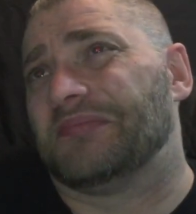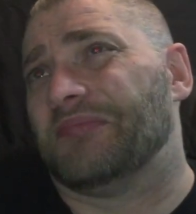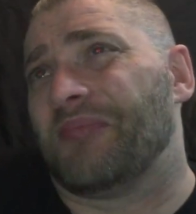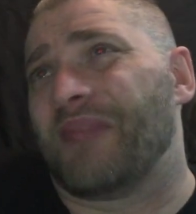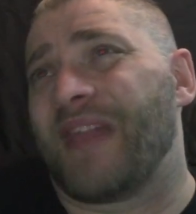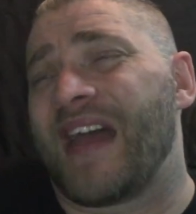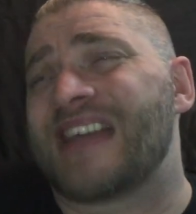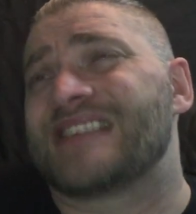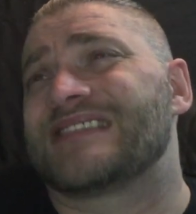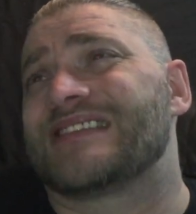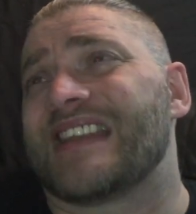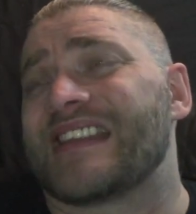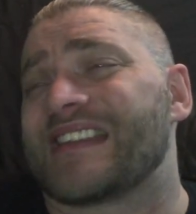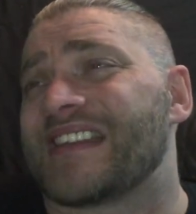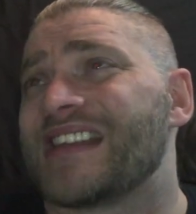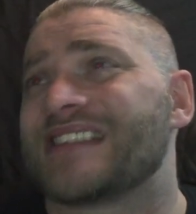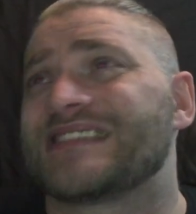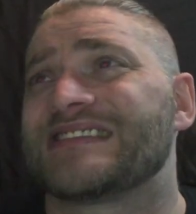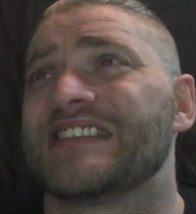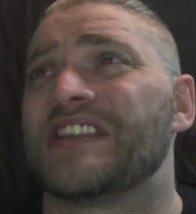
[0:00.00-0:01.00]
That's
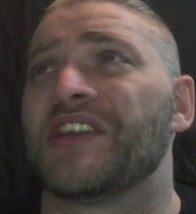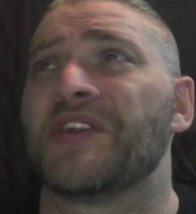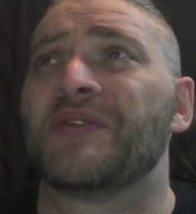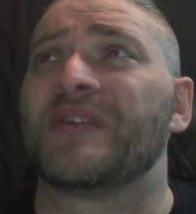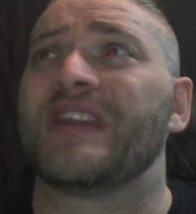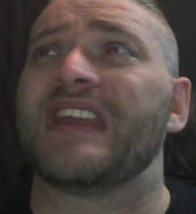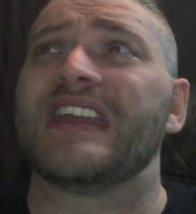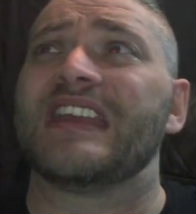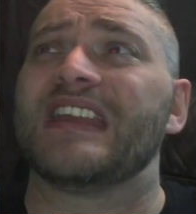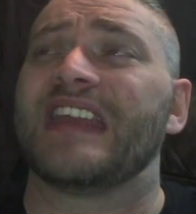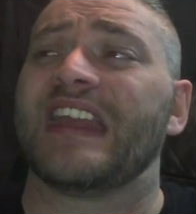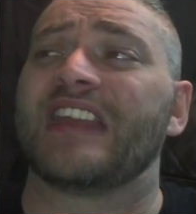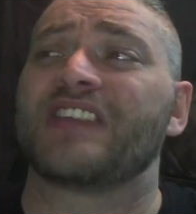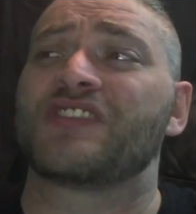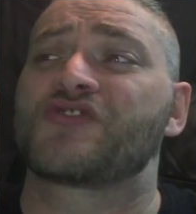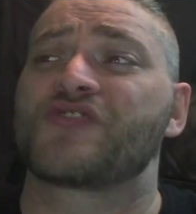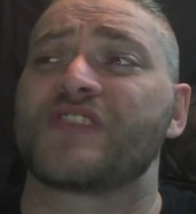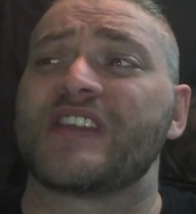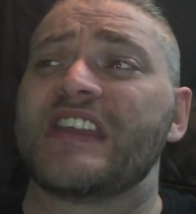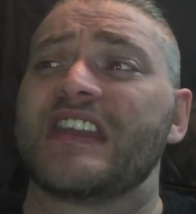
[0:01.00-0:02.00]
the only
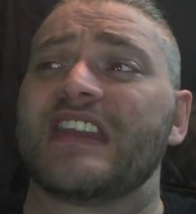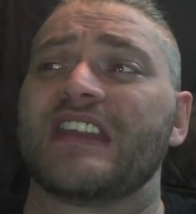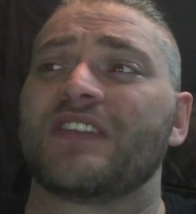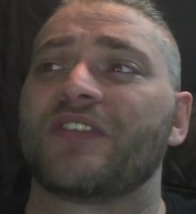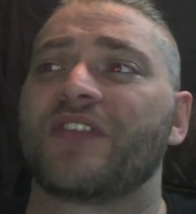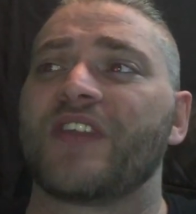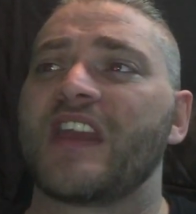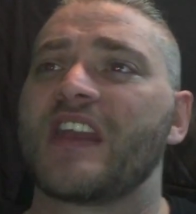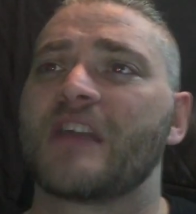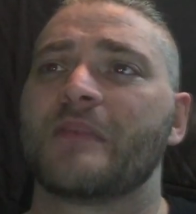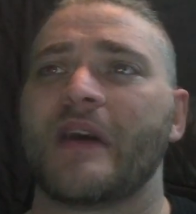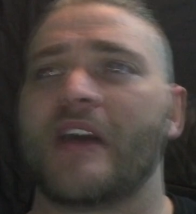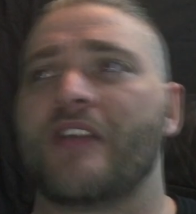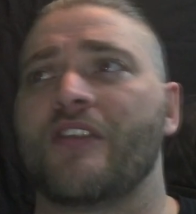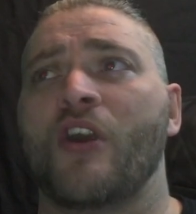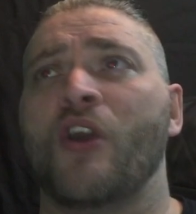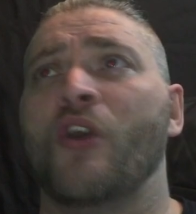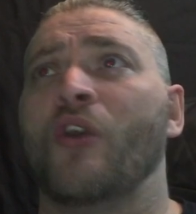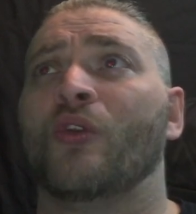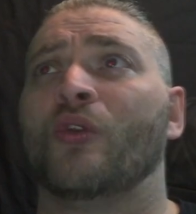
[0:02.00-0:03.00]
intriguing thing about
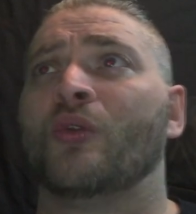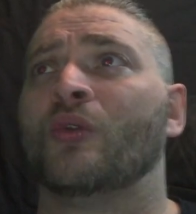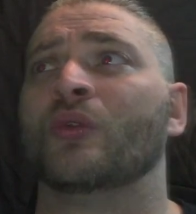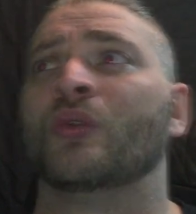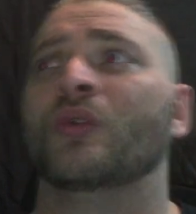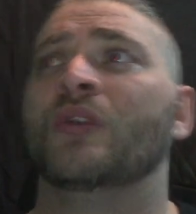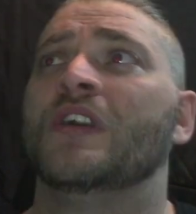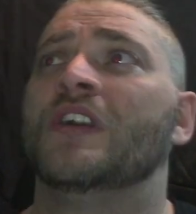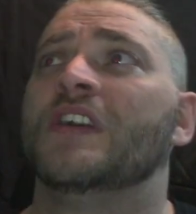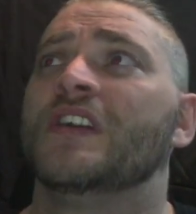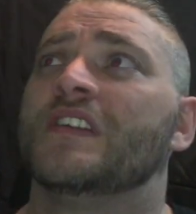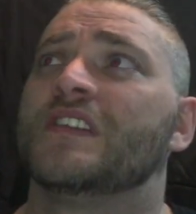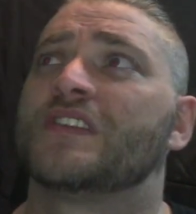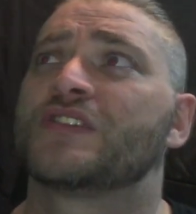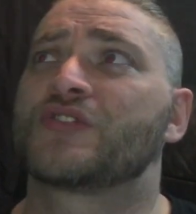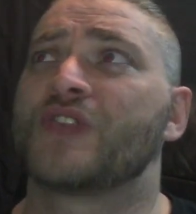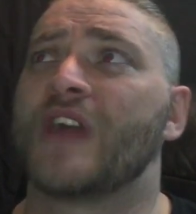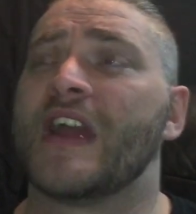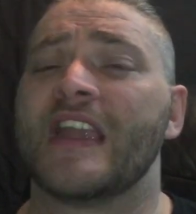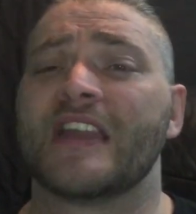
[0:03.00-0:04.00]
the whole
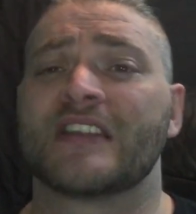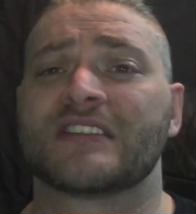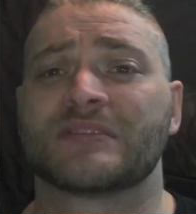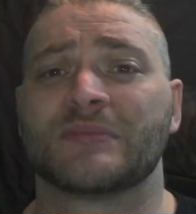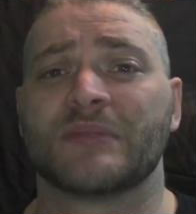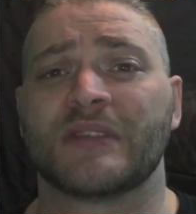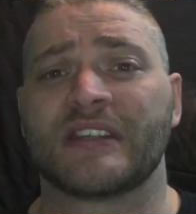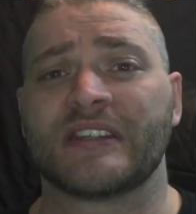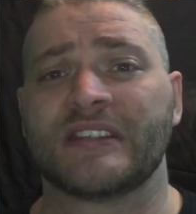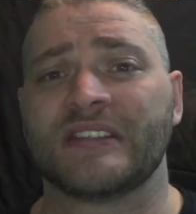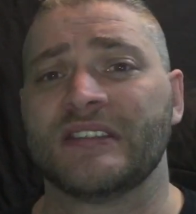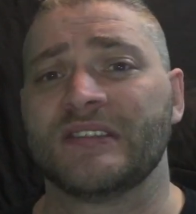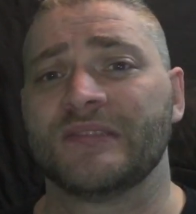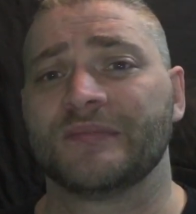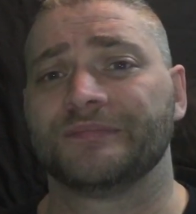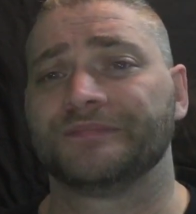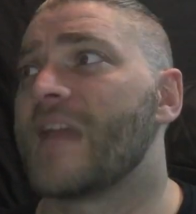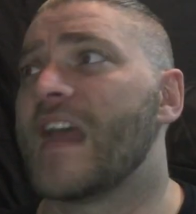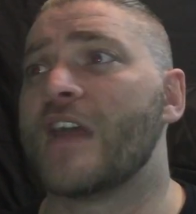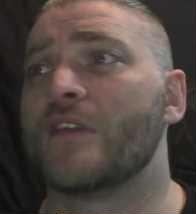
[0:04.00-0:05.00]
trailer to me.
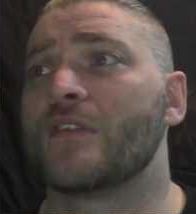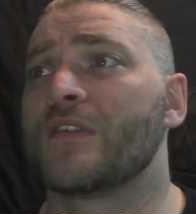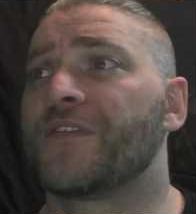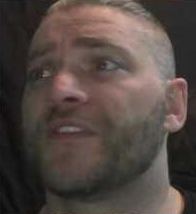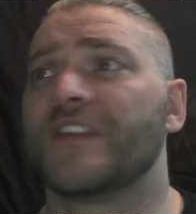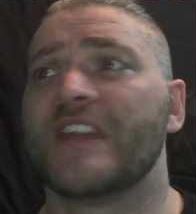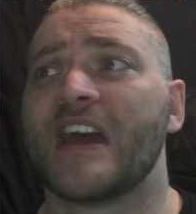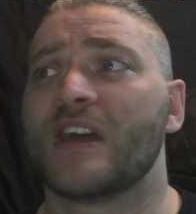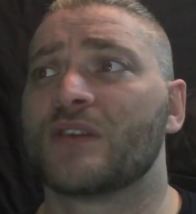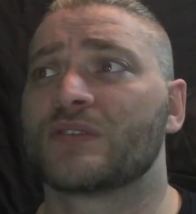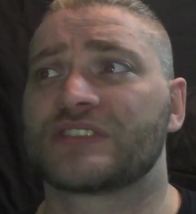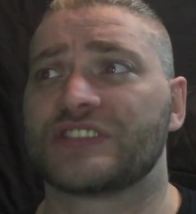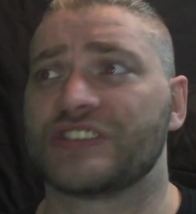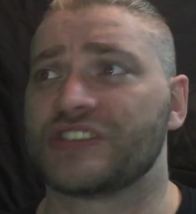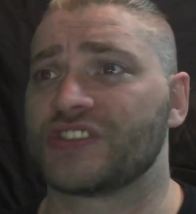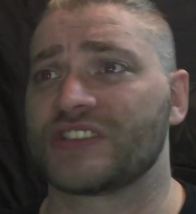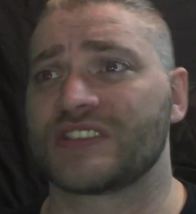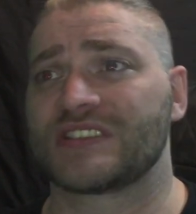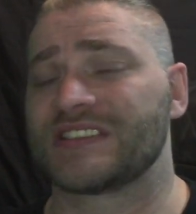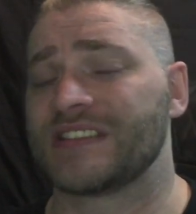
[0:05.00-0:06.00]
Everything else
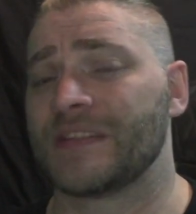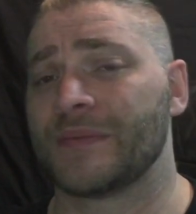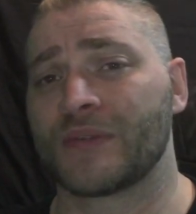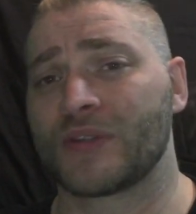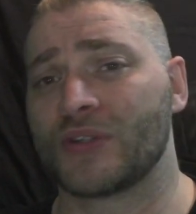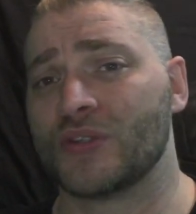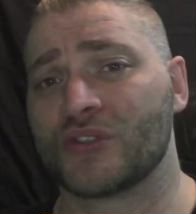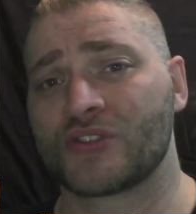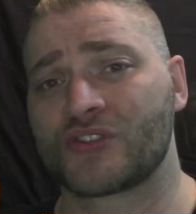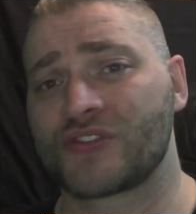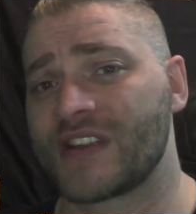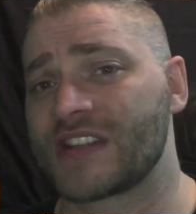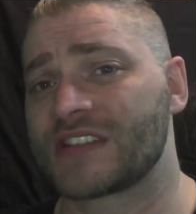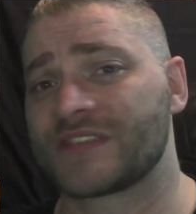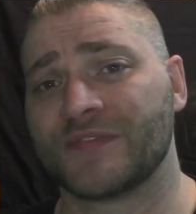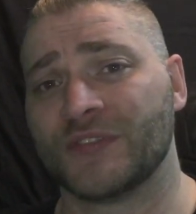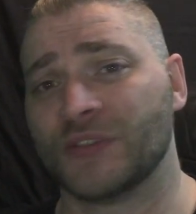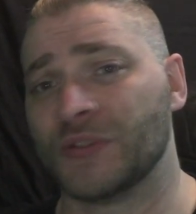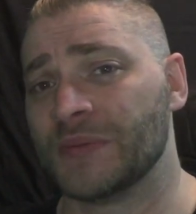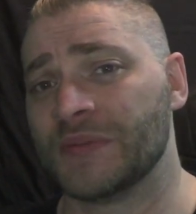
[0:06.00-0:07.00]
is just typical
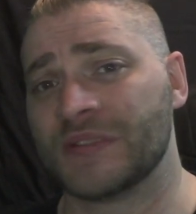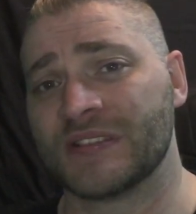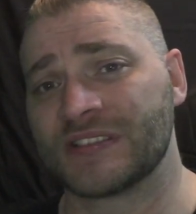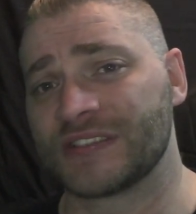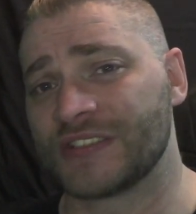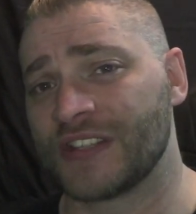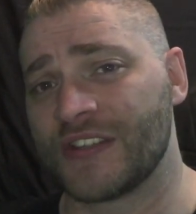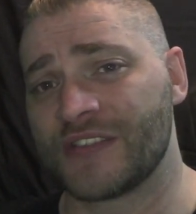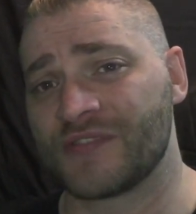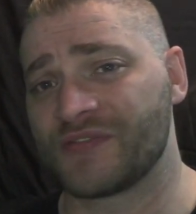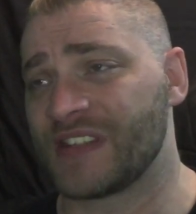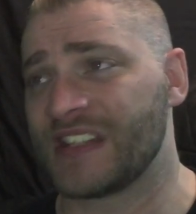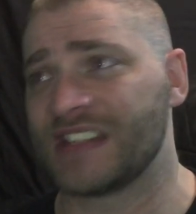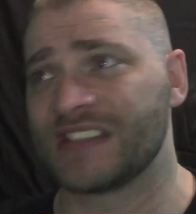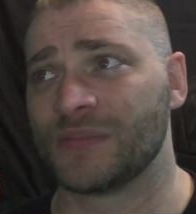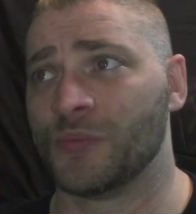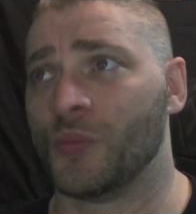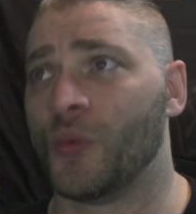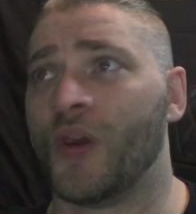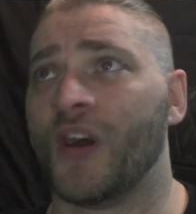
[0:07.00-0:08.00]
Transformers. Like, the
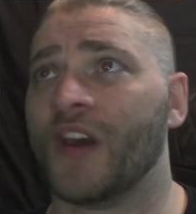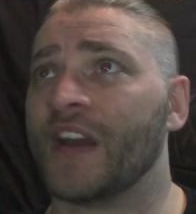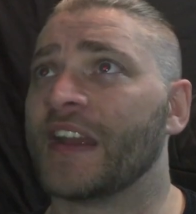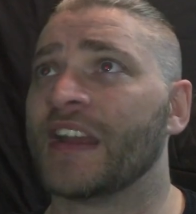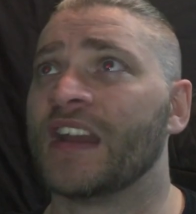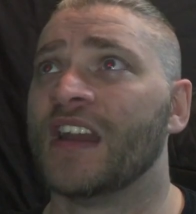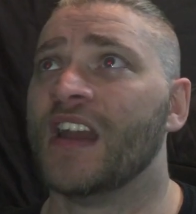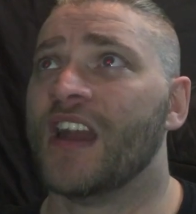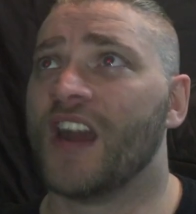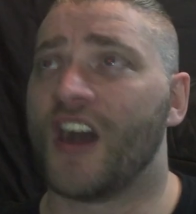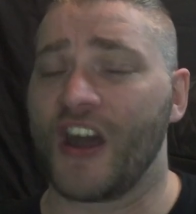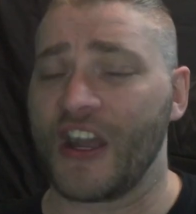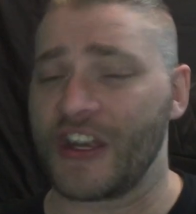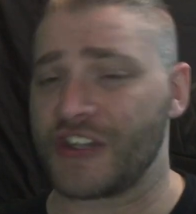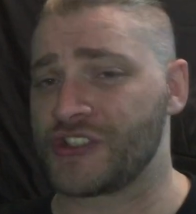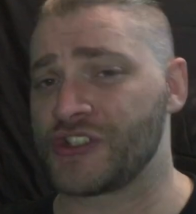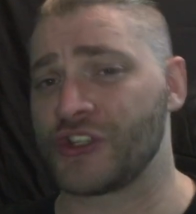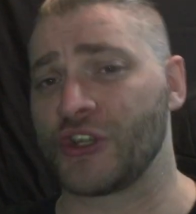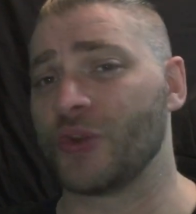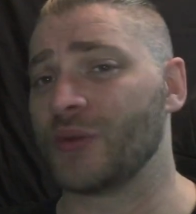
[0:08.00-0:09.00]
reason why I
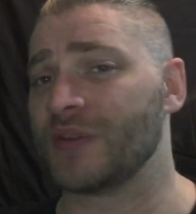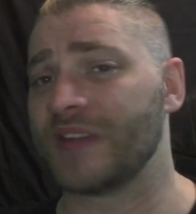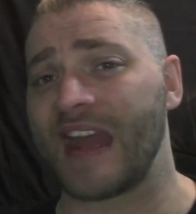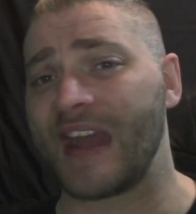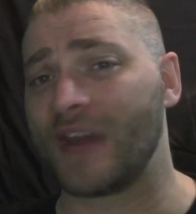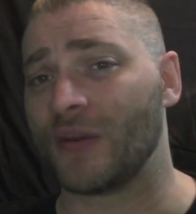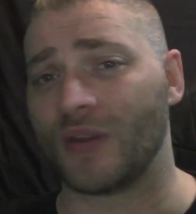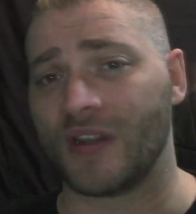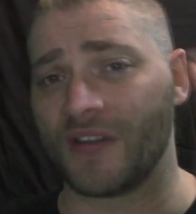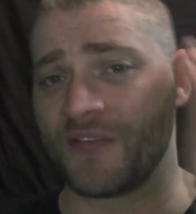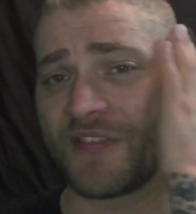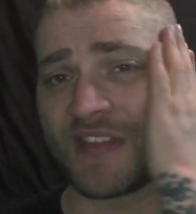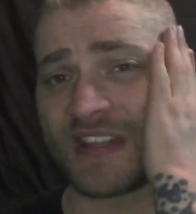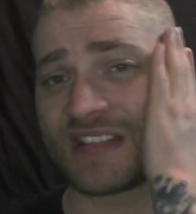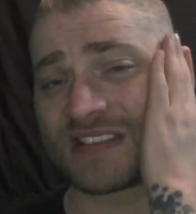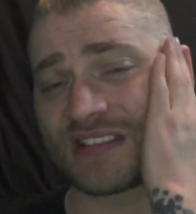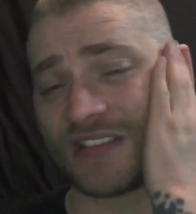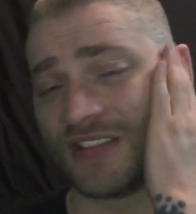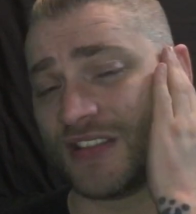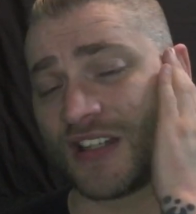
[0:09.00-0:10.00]
tuned out of
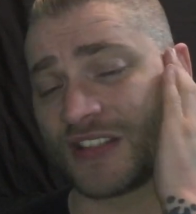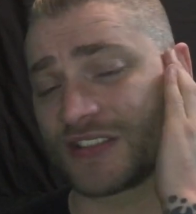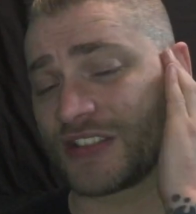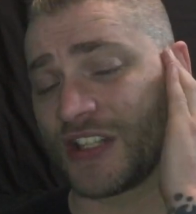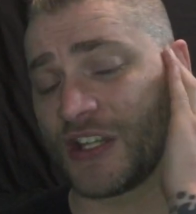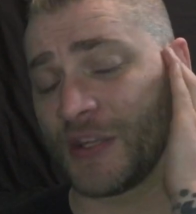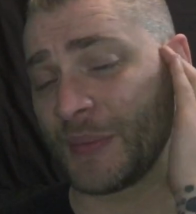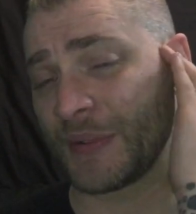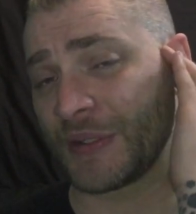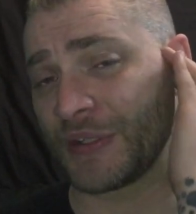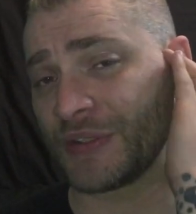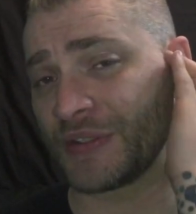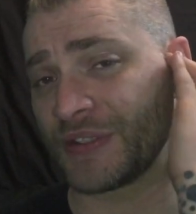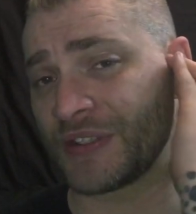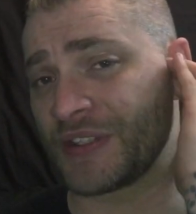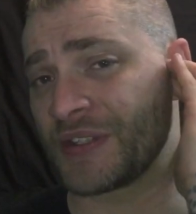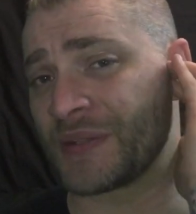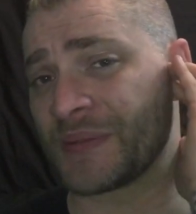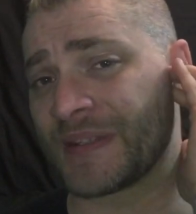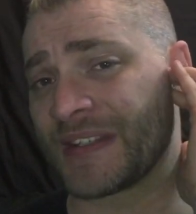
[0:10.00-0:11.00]
this a long time ago,
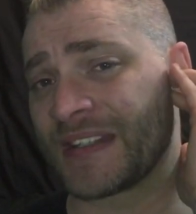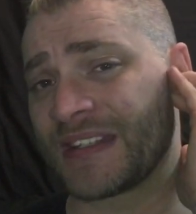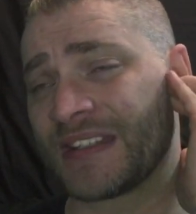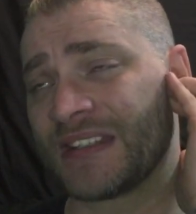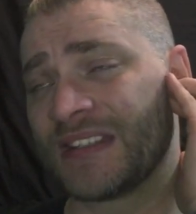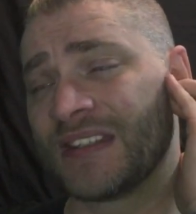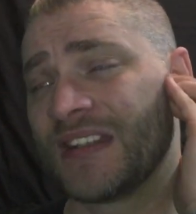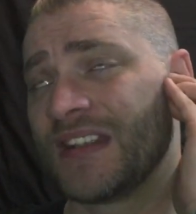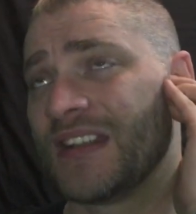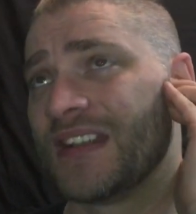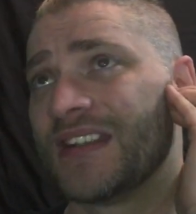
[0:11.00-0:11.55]
you know what I mean?